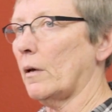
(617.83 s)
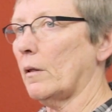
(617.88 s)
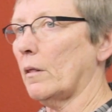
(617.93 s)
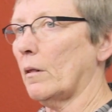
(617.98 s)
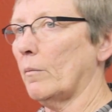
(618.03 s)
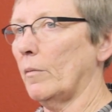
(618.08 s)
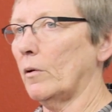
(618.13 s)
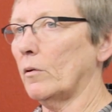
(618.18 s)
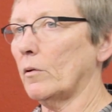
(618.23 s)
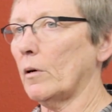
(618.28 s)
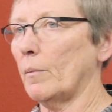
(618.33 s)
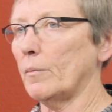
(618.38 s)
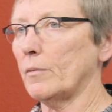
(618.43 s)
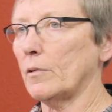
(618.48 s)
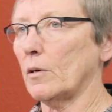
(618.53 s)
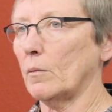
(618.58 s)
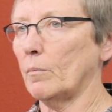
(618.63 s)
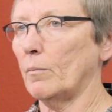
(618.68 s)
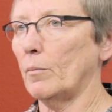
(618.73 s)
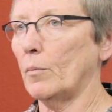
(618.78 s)
take the milk up
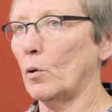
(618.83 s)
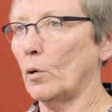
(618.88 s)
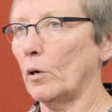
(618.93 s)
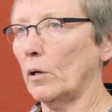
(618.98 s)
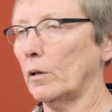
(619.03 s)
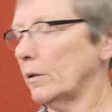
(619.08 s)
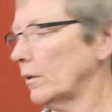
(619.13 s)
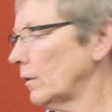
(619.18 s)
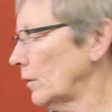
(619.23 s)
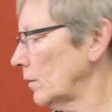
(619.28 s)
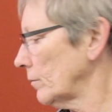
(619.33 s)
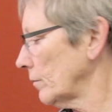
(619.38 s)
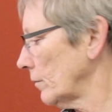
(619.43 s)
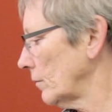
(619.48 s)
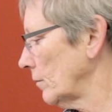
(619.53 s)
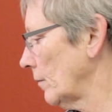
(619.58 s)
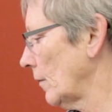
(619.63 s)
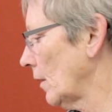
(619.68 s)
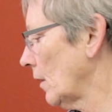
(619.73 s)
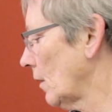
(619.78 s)
to boiling and
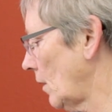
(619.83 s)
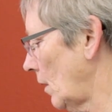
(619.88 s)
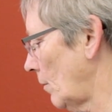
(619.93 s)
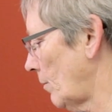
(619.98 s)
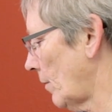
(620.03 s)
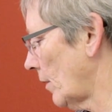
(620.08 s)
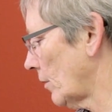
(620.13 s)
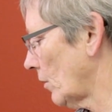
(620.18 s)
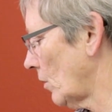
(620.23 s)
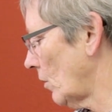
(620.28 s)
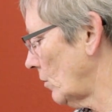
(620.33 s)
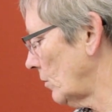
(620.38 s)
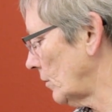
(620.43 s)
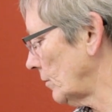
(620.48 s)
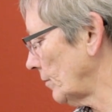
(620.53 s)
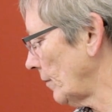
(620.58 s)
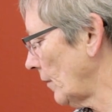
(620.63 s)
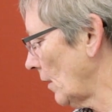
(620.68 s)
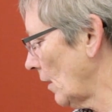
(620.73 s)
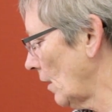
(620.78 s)
keep on
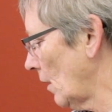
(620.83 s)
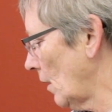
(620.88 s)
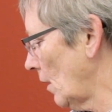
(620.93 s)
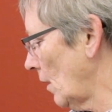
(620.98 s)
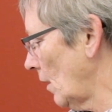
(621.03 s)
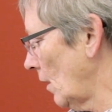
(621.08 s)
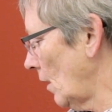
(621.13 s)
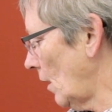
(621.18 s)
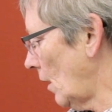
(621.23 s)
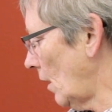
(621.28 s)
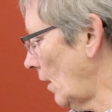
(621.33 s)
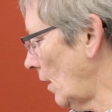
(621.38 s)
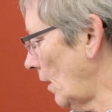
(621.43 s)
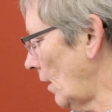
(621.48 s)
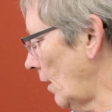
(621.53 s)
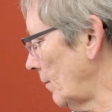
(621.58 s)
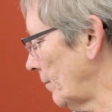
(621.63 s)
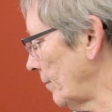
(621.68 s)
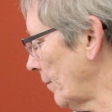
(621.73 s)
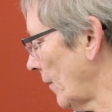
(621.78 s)
going.
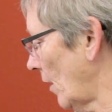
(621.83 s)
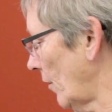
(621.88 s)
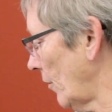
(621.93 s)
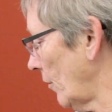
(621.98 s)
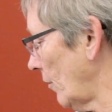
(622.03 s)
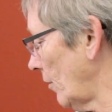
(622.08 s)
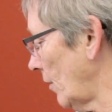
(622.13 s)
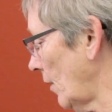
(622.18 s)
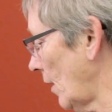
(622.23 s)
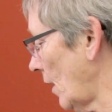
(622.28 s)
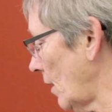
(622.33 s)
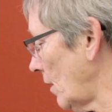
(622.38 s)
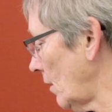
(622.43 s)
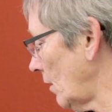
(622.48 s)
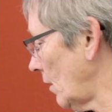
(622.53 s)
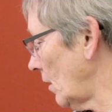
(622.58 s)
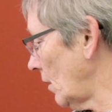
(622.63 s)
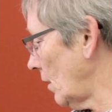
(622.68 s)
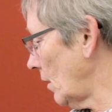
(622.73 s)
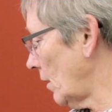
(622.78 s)
Um, other than
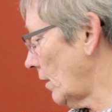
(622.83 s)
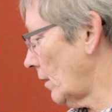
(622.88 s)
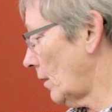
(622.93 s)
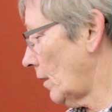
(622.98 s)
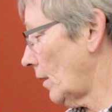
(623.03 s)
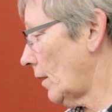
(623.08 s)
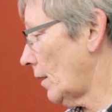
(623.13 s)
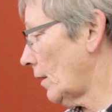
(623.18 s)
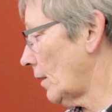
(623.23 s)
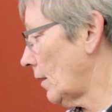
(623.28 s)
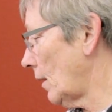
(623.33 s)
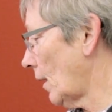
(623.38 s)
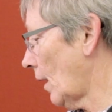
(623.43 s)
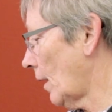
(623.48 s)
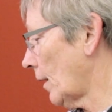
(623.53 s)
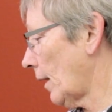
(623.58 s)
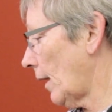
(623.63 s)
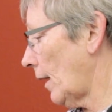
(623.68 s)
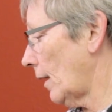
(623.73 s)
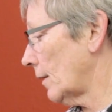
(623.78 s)
that,
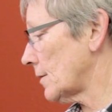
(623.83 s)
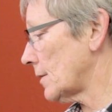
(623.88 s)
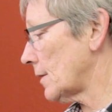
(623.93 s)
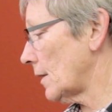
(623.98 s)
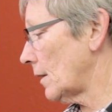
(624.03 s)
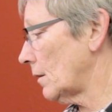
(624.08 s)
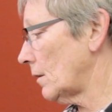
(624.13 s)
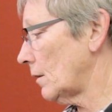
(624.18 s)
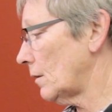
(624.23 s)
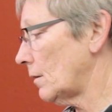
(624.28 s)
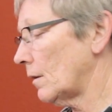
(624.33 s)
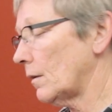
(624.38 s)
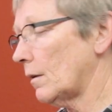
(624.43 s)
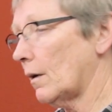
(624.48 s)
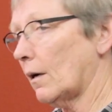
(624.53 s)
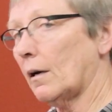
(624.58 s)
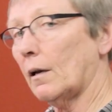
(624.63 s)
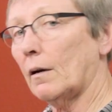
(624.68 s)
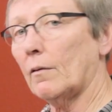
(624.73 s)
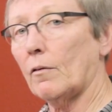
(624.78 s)
I, can't say anything
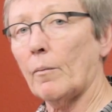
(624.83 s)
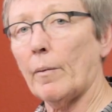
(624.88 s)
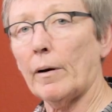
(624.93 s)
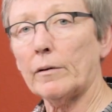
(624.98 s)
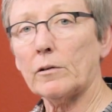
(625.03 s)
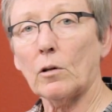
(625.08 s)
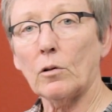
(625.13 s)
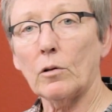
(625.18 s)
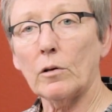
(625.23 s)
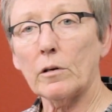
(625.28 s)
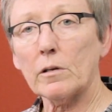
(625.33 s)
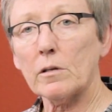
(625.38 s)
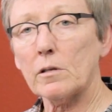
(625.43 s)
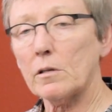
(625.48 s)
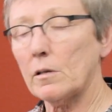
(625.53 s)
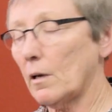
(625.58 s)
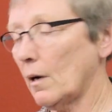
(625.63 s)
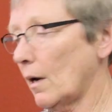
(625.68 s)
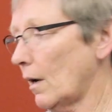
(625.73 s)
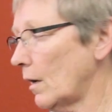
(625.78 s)
negative about the
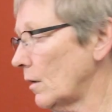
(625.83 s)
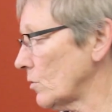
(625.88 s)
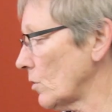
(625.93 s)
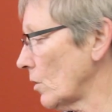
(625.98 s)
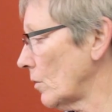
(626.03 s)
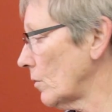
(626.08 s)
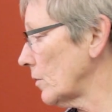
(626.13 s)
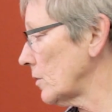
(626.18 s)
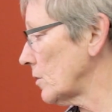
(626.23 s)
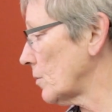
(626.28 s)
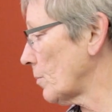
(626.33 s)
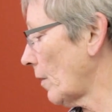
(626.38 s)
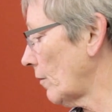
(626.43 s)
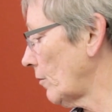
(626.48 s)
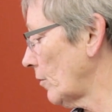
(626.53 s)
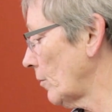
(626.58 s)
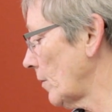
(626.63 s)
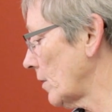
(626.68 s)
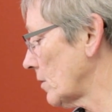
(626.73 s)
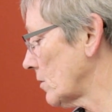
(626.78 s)
looks. As always,
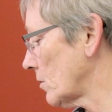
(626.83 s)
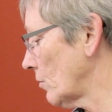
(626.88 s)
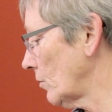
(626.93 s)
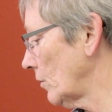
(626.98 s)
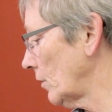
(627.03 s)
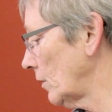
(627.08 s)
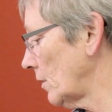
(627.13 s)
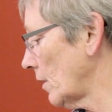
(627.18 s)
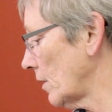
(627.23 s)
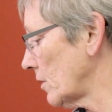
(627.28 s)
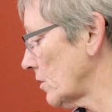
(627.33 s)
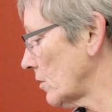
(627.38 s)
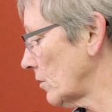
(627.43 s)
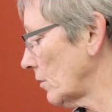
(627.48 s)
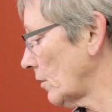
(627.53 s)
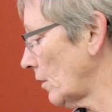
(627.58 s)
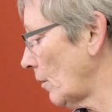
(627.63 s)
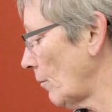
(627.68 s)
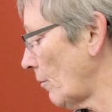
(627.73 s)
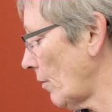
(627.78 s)
Breville makes a really nice
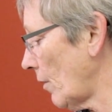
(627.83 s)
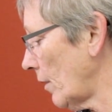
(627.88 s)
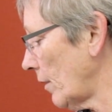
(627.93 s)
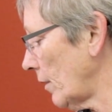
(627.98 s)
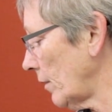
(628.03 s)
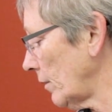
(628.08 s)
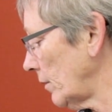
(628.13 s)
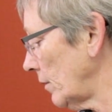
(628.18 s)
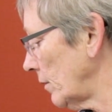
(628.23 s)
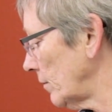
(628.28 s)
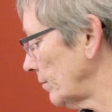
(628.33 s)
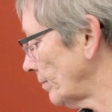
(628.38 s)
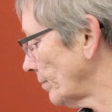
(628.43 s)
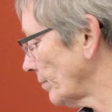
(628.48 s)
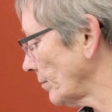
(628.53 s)
looking product.